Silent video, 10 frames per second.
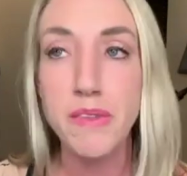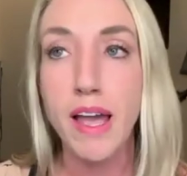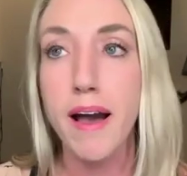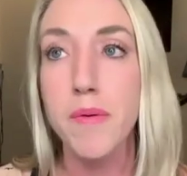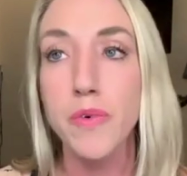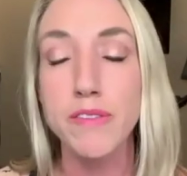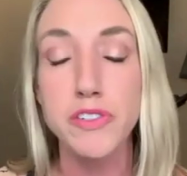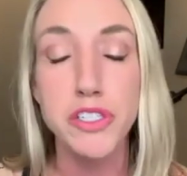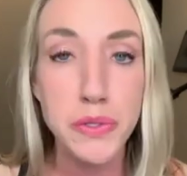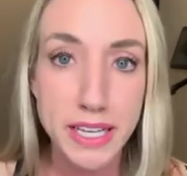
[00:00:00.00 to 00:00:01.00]
We have
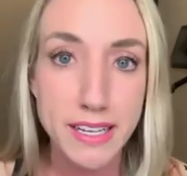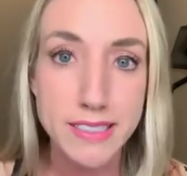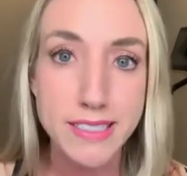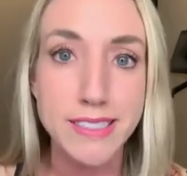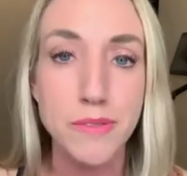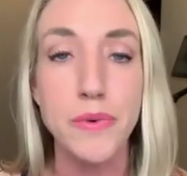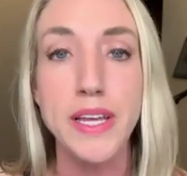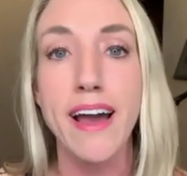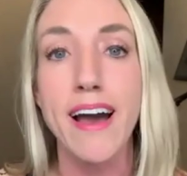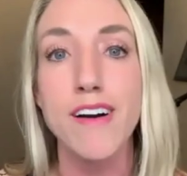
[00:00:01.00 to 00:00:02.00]
two kids. We
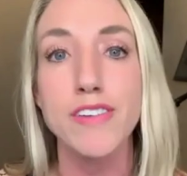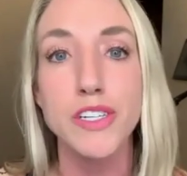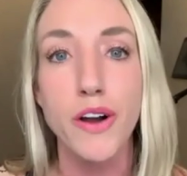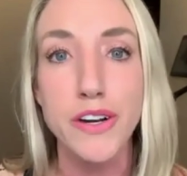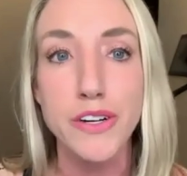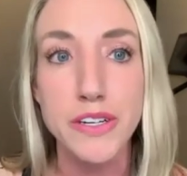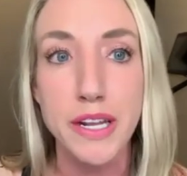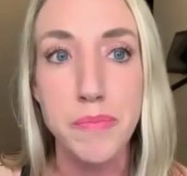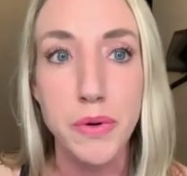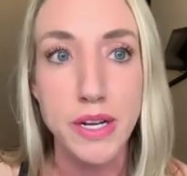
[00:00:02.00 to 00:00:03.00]
have a daughter
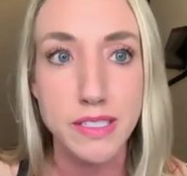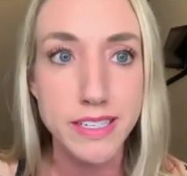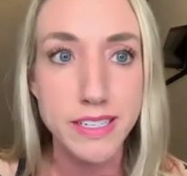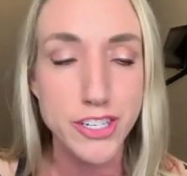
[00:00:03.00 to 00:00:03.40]
named Presley.